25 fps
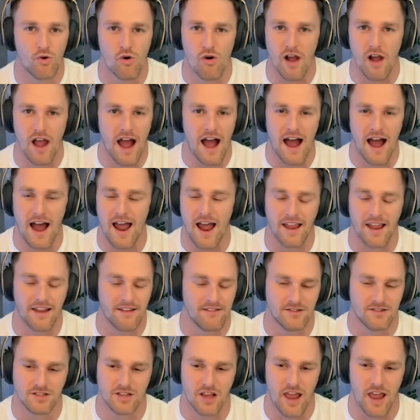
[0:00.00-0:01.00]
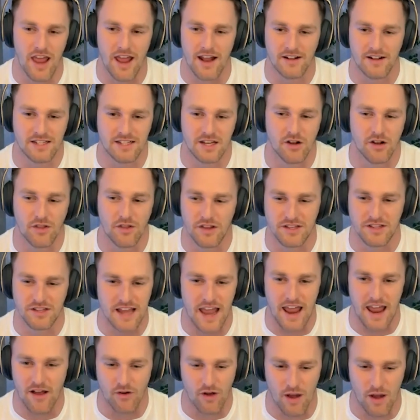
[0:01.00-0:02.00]
guy, and still this
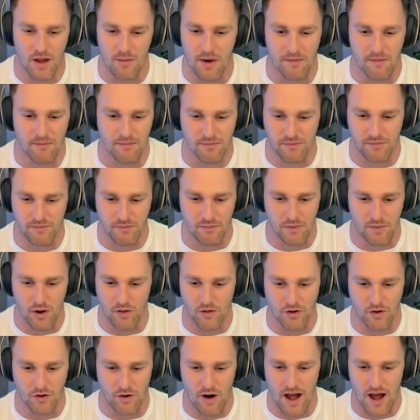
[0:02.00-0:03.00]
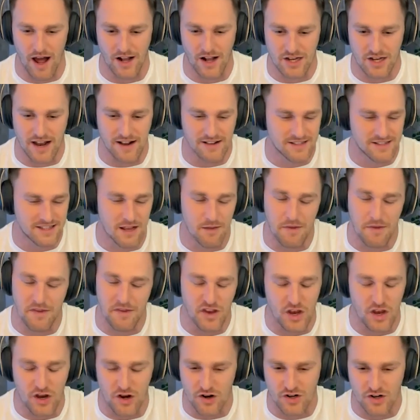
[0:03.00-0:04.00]
day, he'll come up middle of the garage. I hadn't seen in
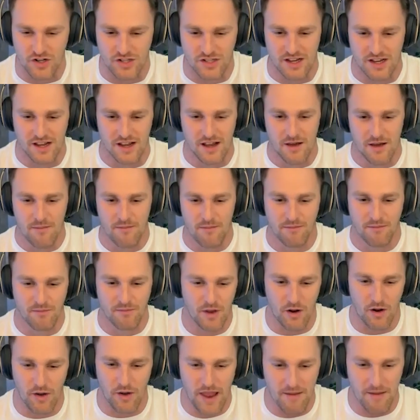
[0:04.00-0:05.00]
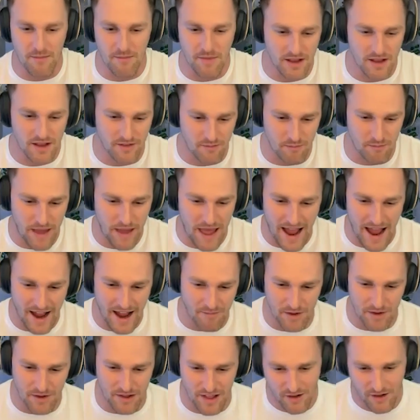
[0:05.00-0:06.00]
years you know, hit me in the
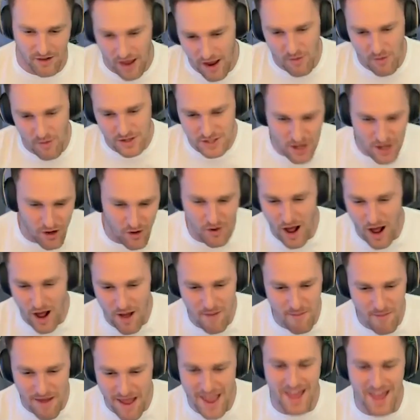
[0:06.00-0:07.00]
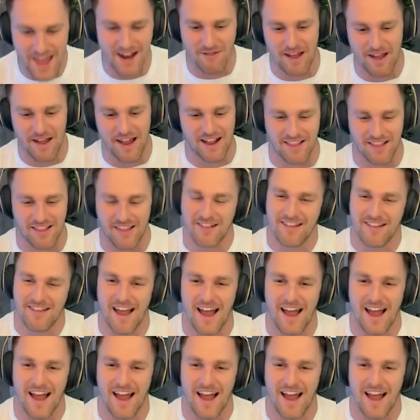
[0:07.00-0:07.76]
back and be like, "Hey, what's going on, man?" I'm like, "This guy